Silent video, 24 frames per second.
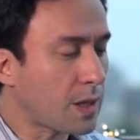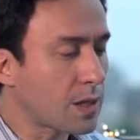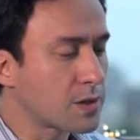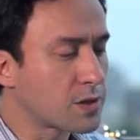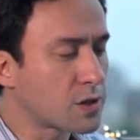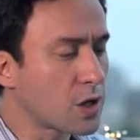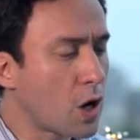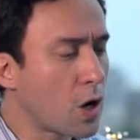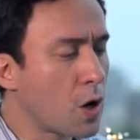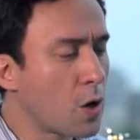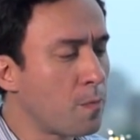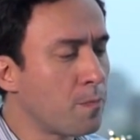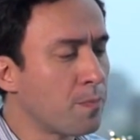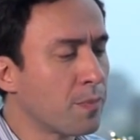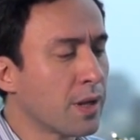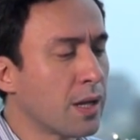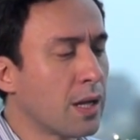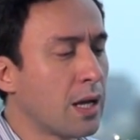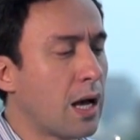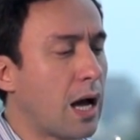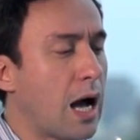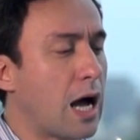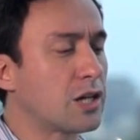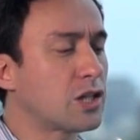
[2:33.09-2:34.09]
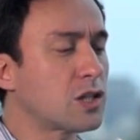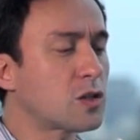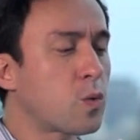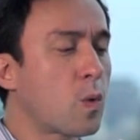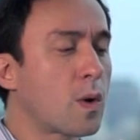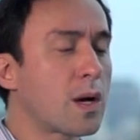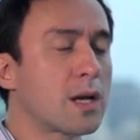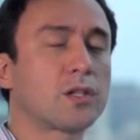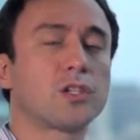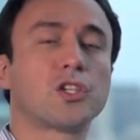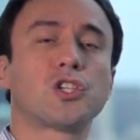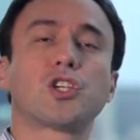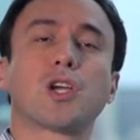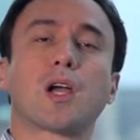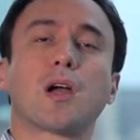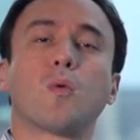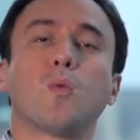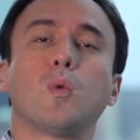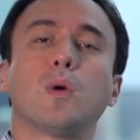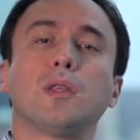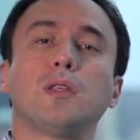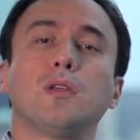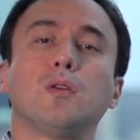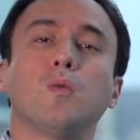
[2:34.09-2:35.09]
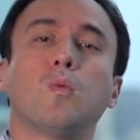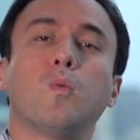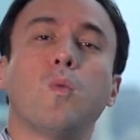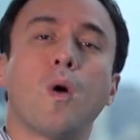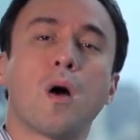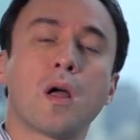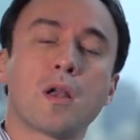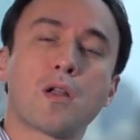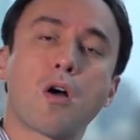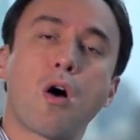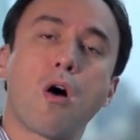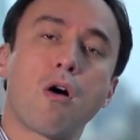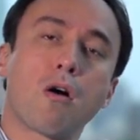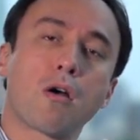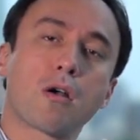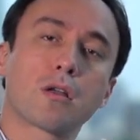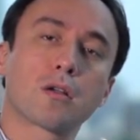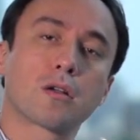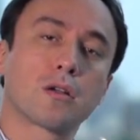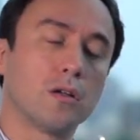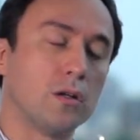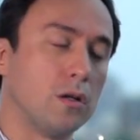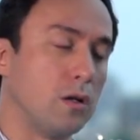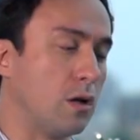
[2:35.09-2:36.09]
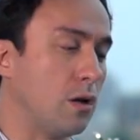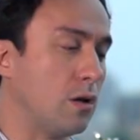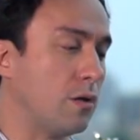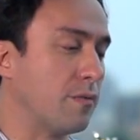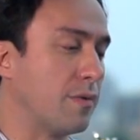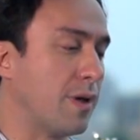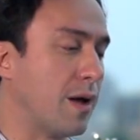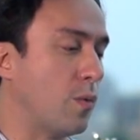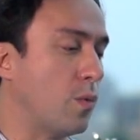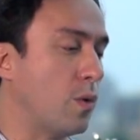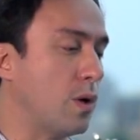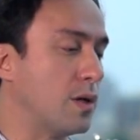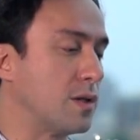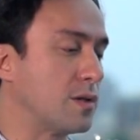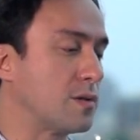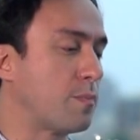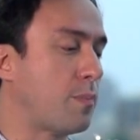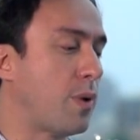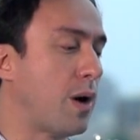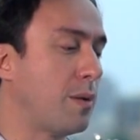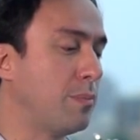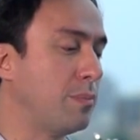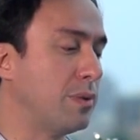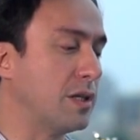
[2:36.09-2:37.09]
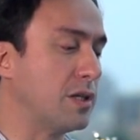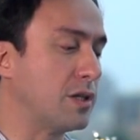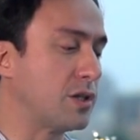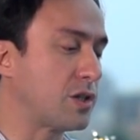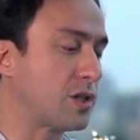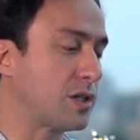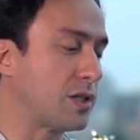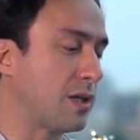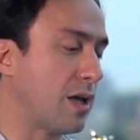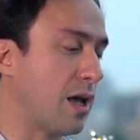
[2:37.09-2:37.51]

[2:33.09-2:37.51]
So I just wanted to share with you one article that was published